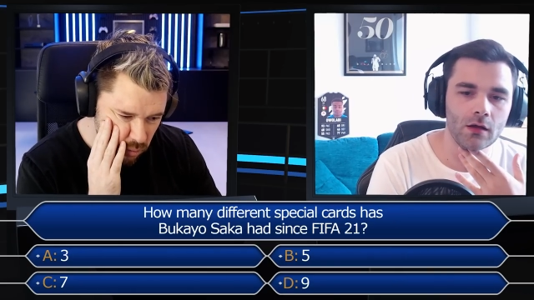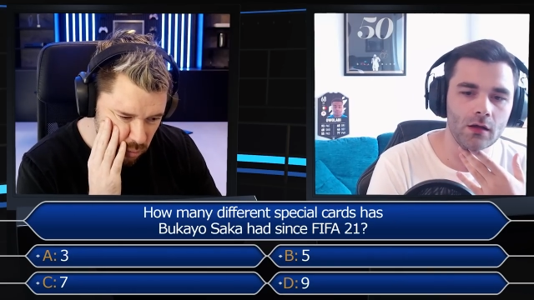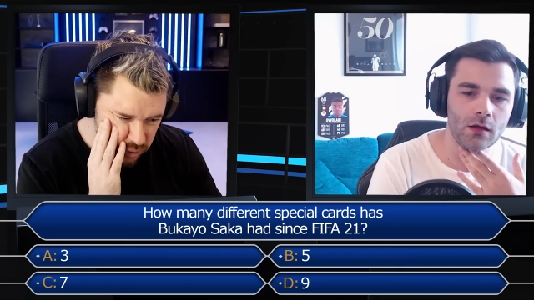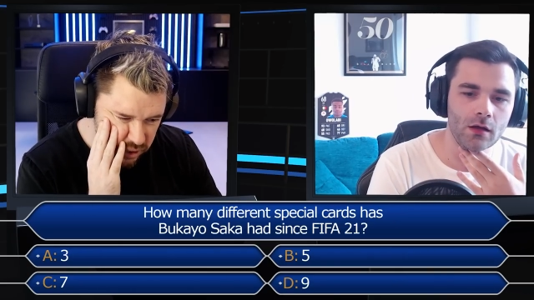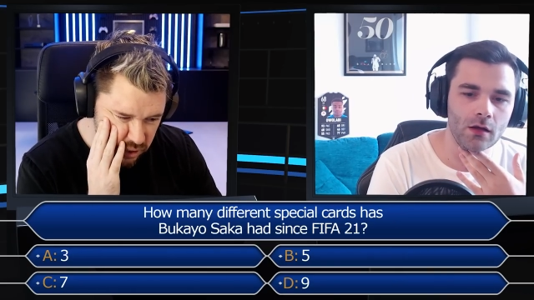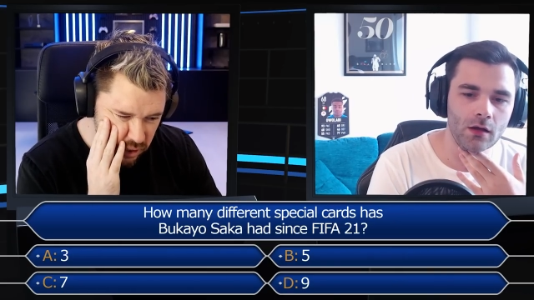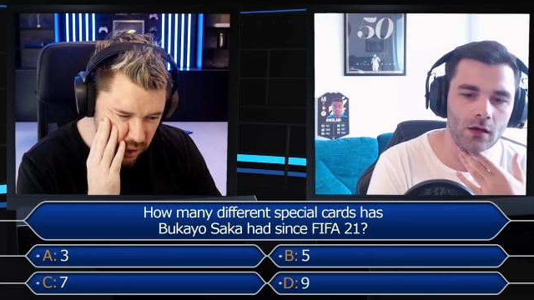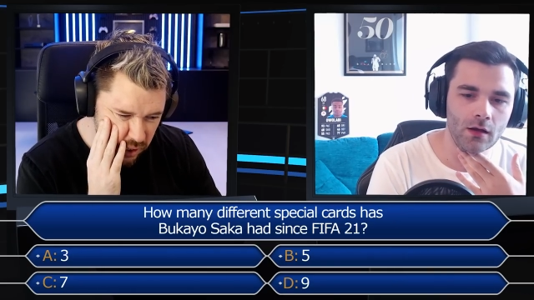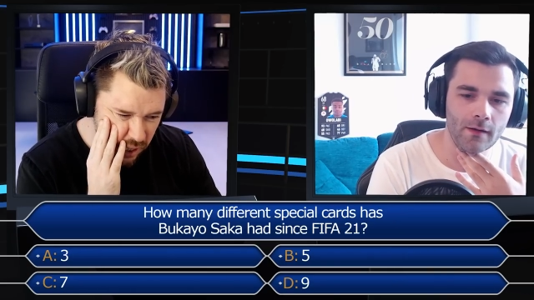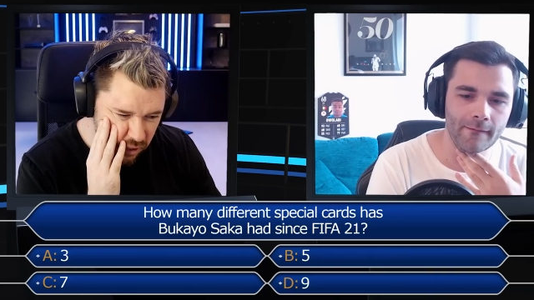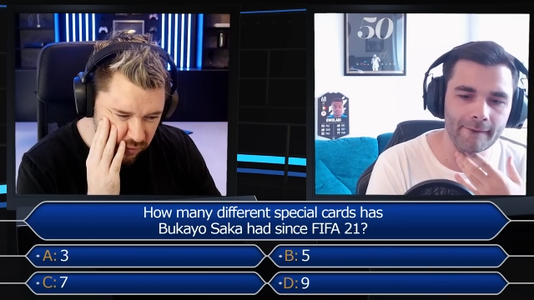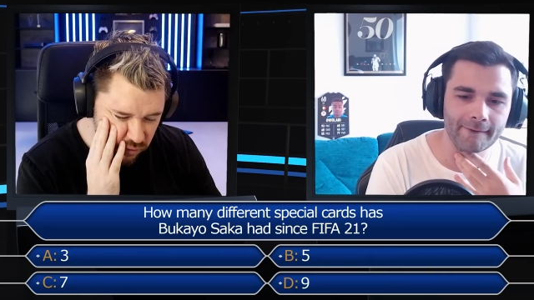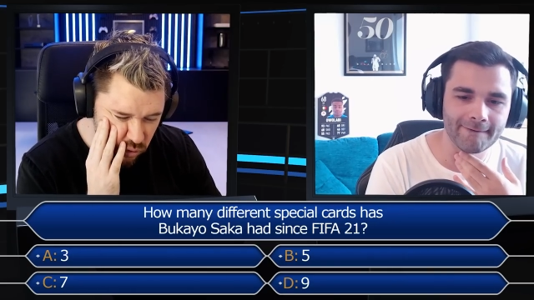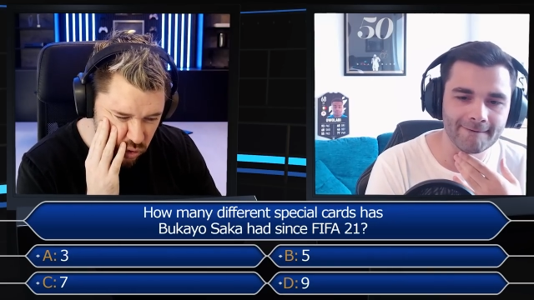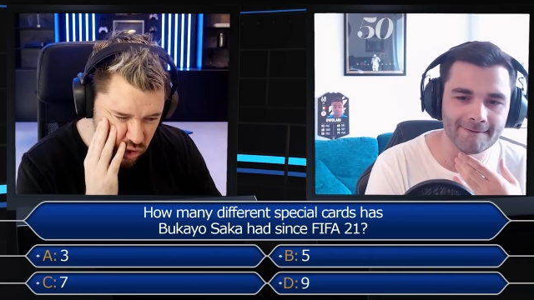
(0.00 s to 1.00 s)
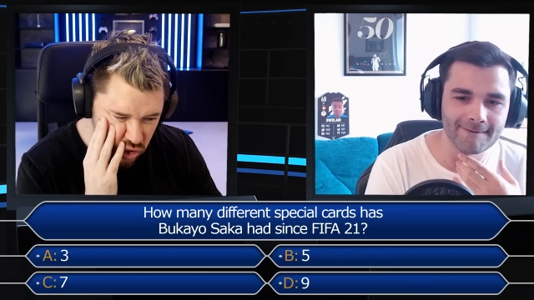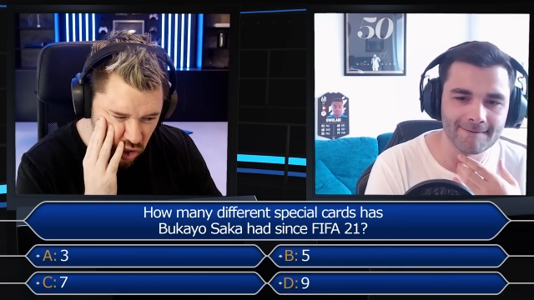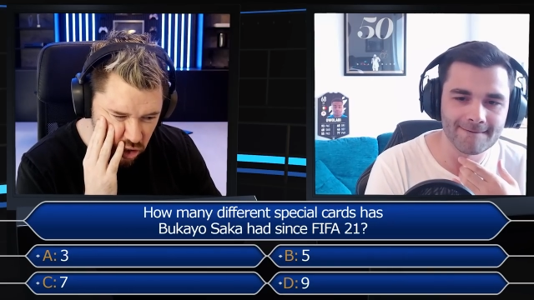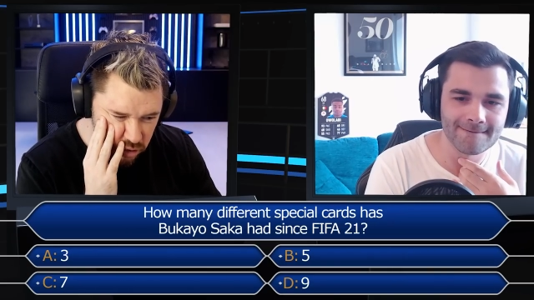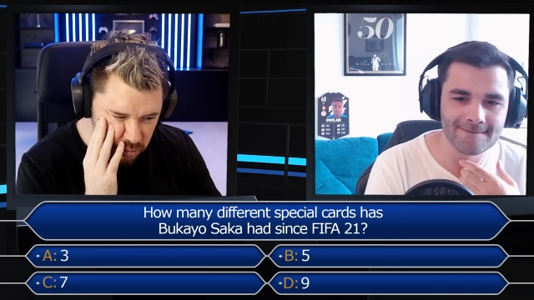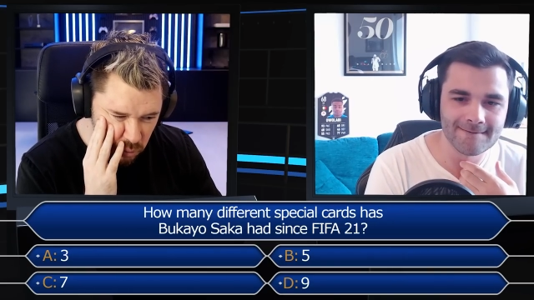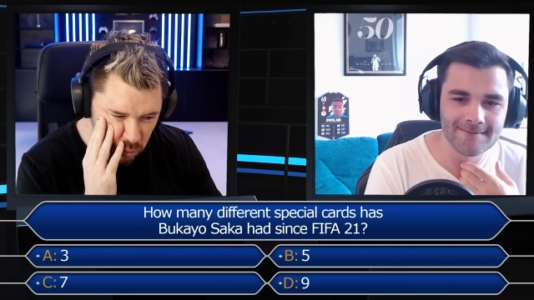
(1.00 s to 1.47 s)
Speaker 1: He had a Future
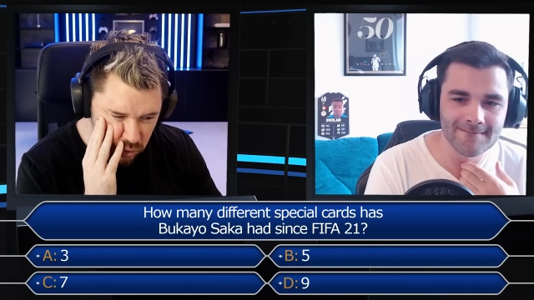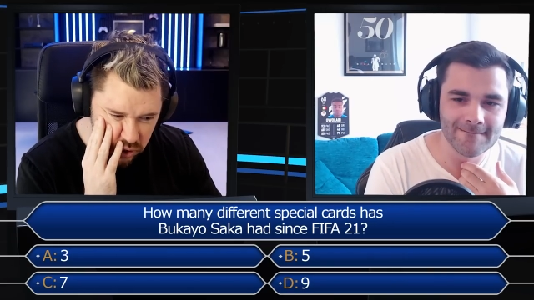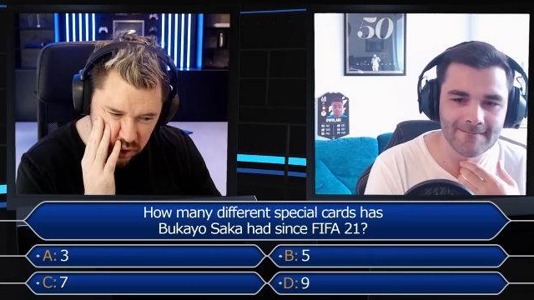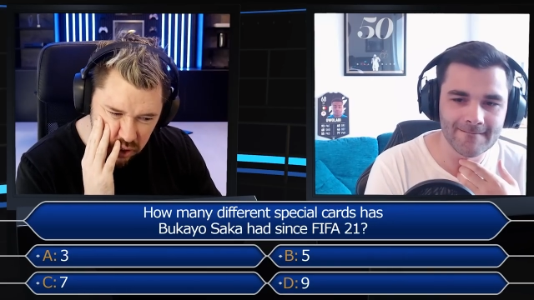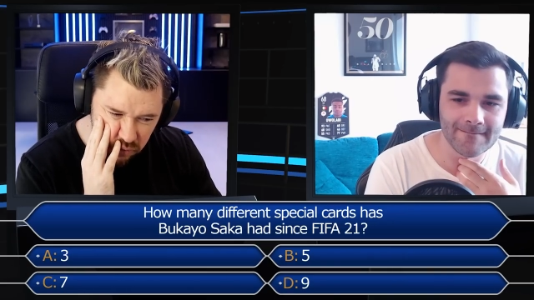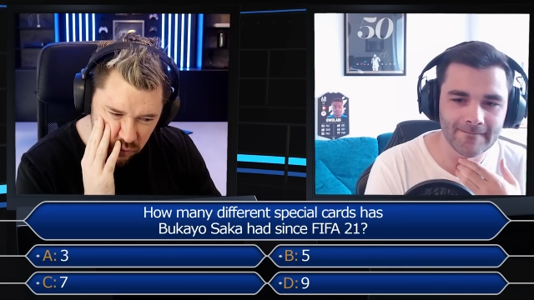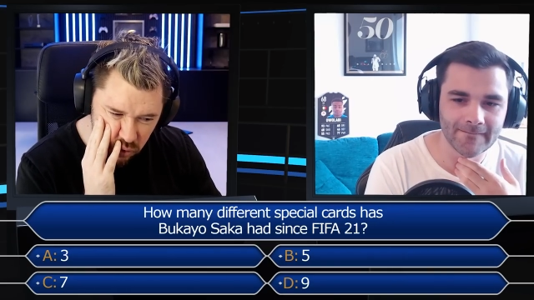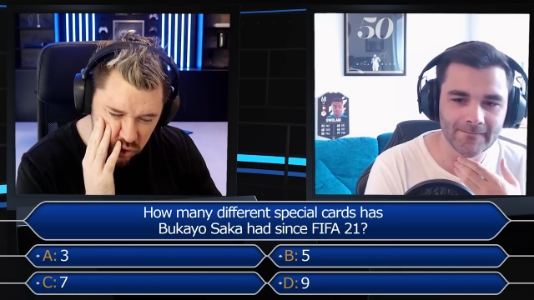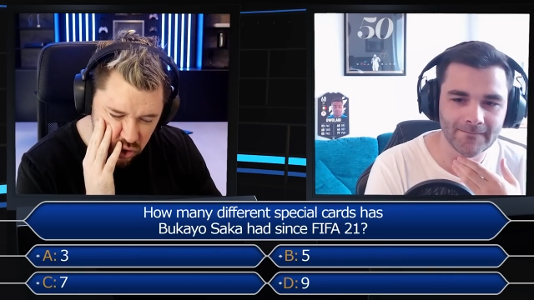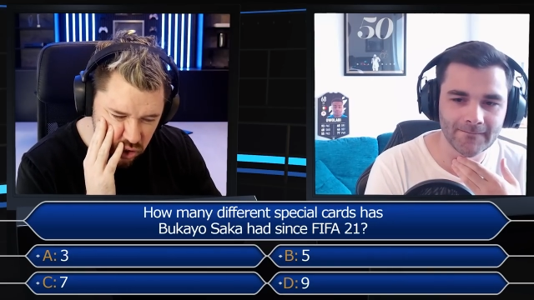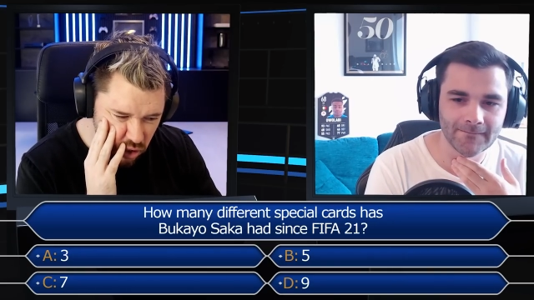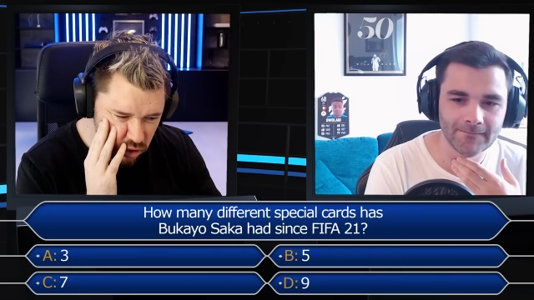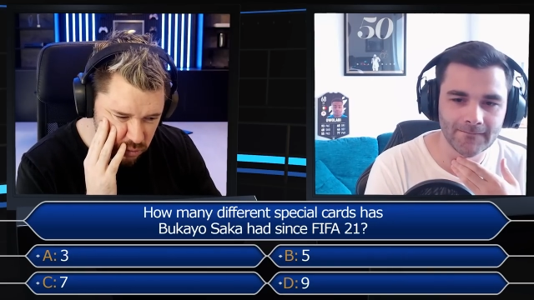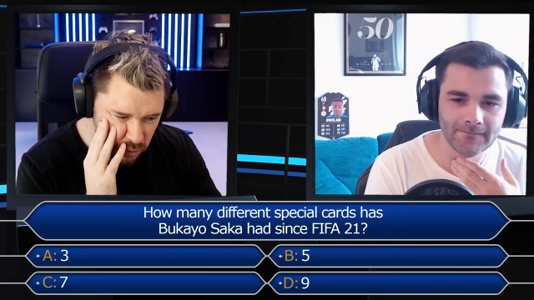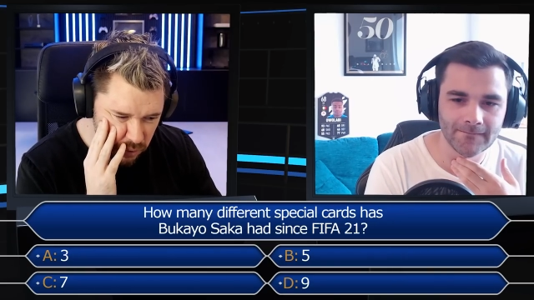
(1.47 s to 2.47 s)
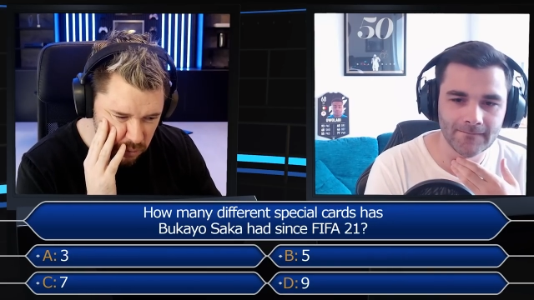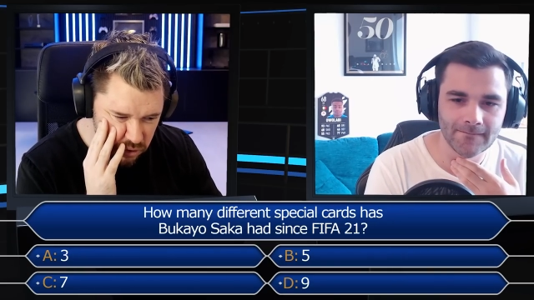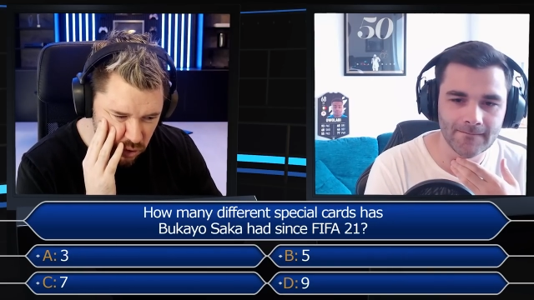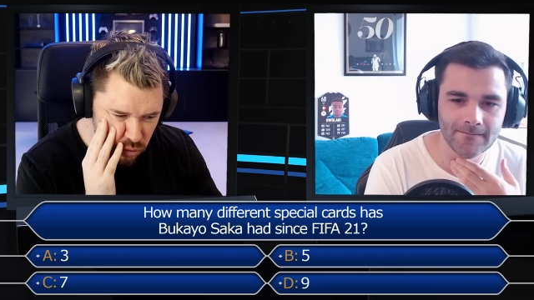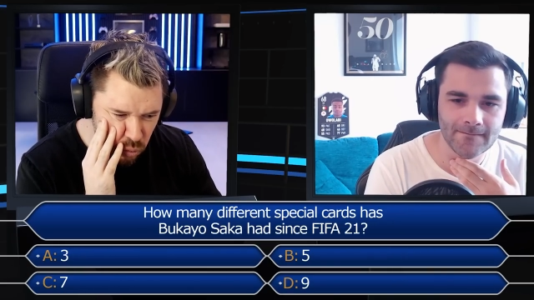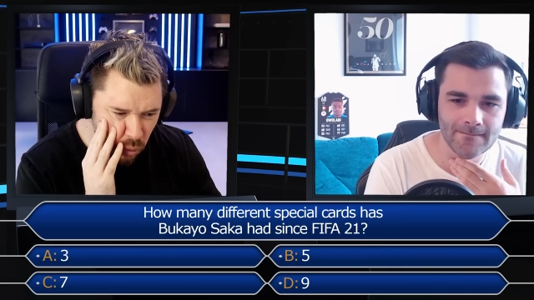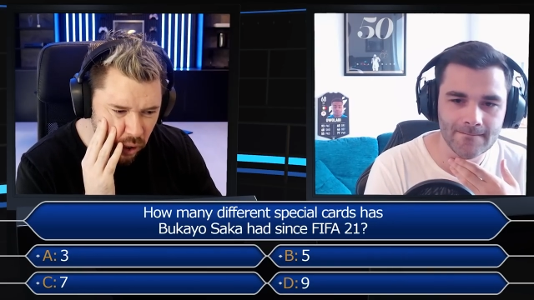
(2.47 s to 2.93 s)
Stars, but wasn't his Future Stars when it was
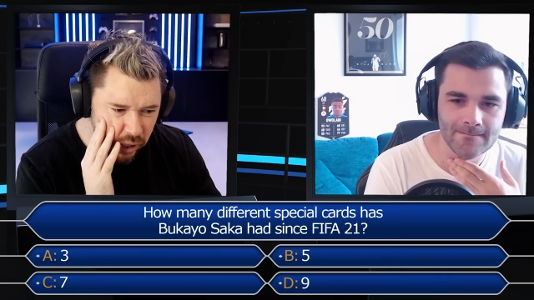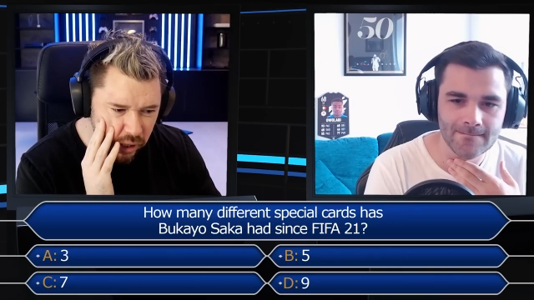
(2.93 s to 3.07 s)
those white